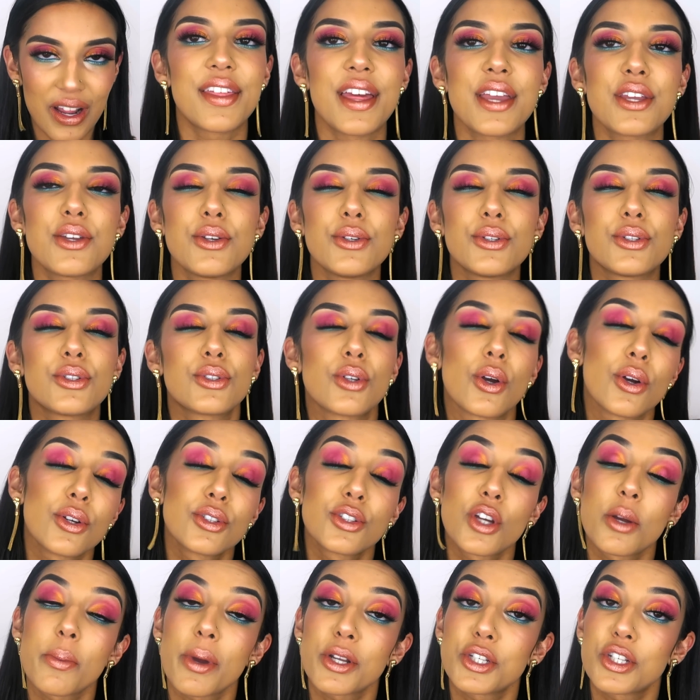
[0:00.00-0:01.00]
Thank you so
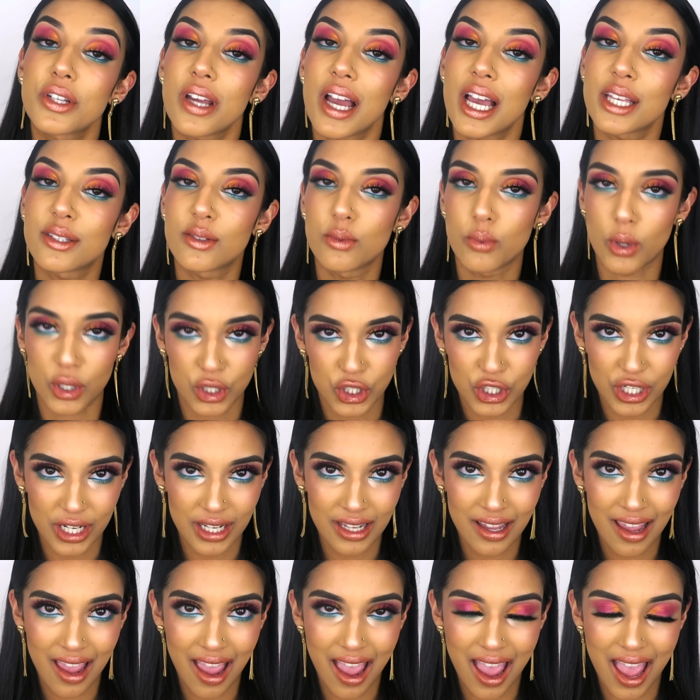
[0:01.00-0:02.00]
much you guys for
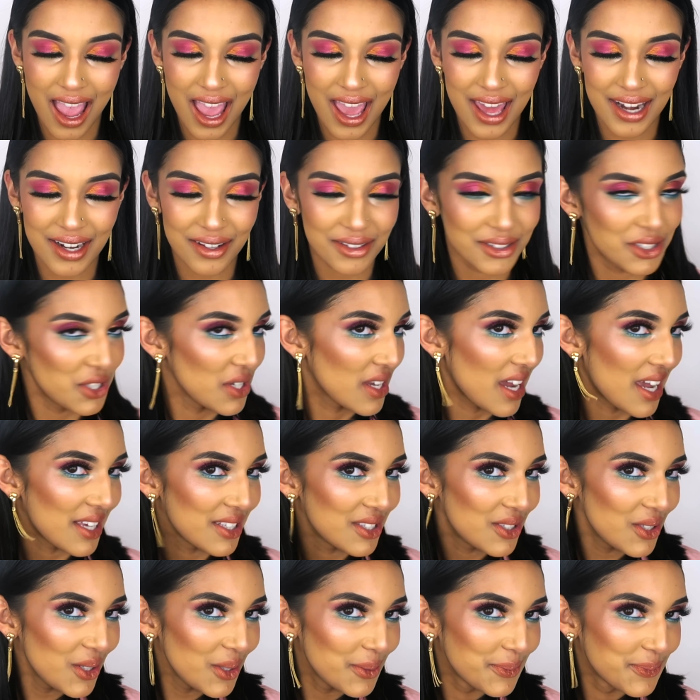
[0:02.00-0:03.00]
watching, and I'll see you
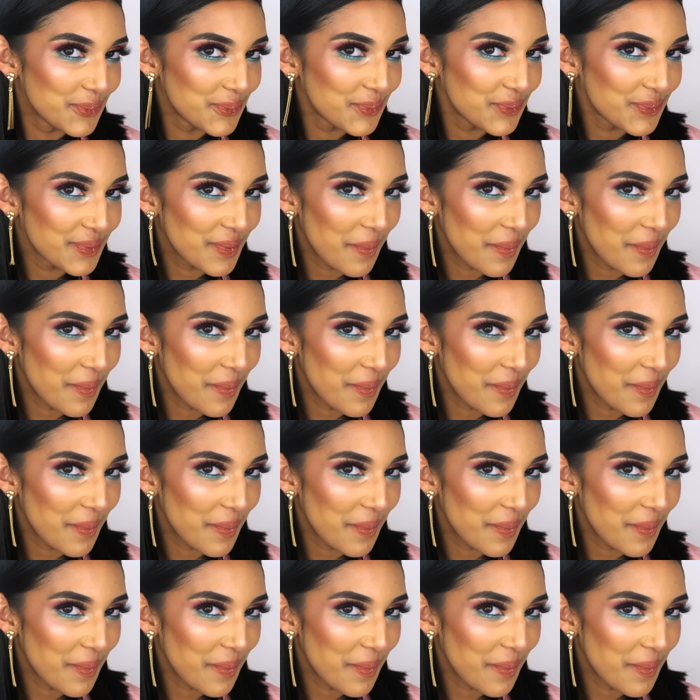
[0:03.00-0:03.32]
guys soon.